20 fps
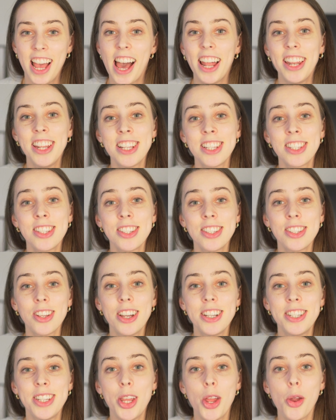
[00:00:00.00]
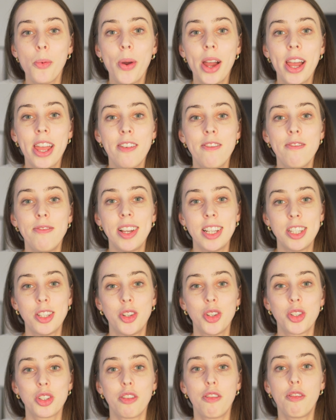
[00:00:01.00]
and it's this idea where
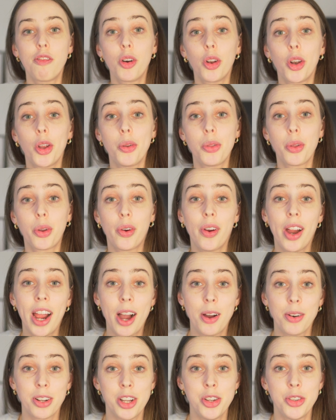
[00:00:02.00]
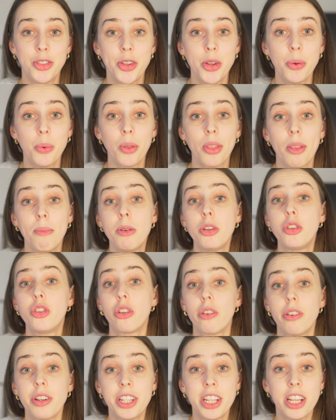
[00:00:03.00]
investors follow the crowd and do what the
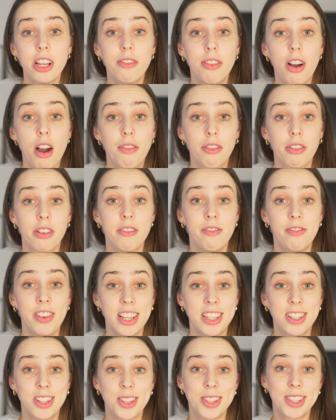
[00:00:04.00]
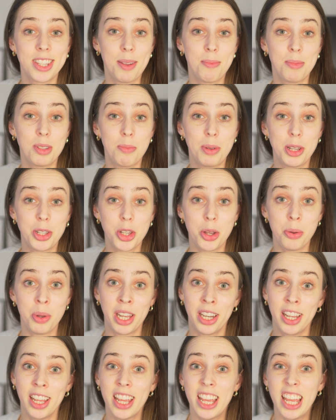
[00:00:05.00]
majority of other investors seem to be
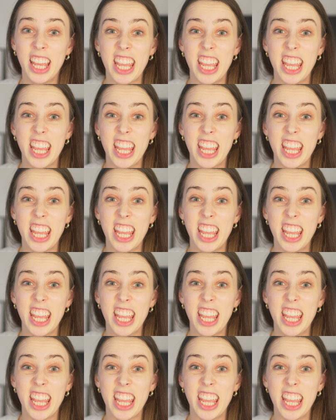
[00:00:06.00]
doing,